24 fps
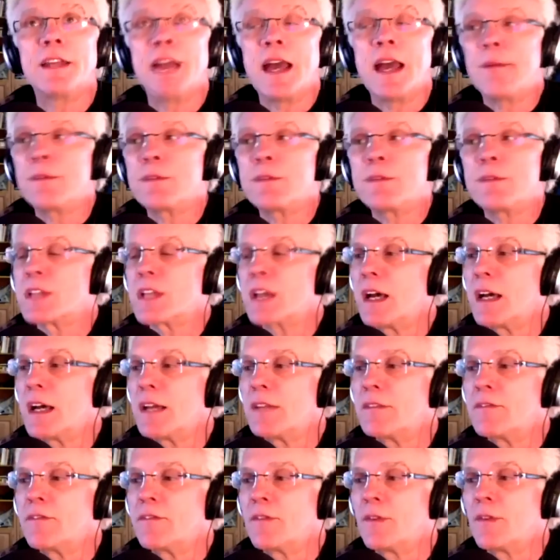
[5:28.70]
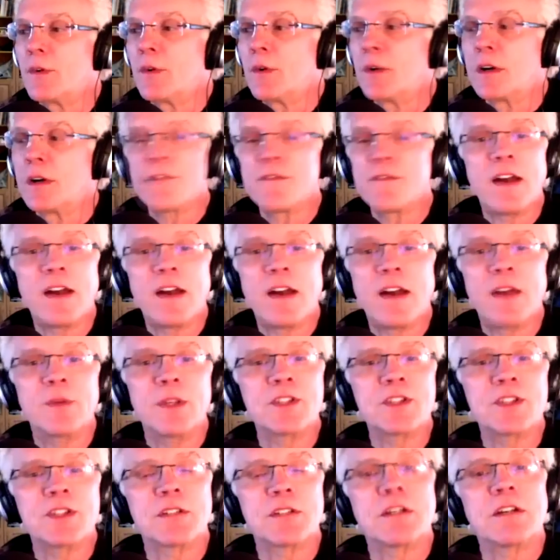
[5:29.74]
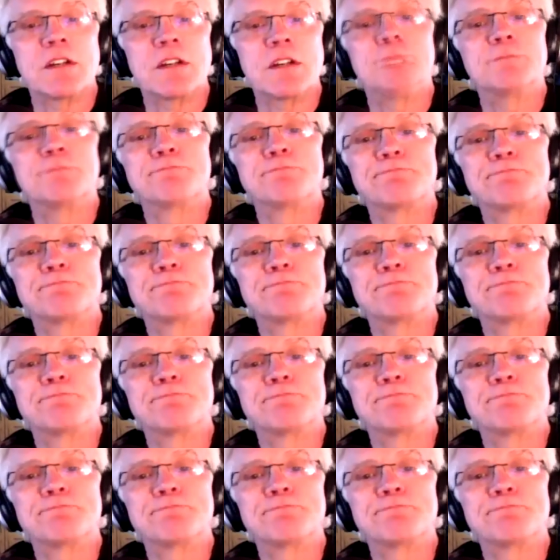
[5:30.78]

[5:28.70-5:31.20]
Amazon for five weeks in a row.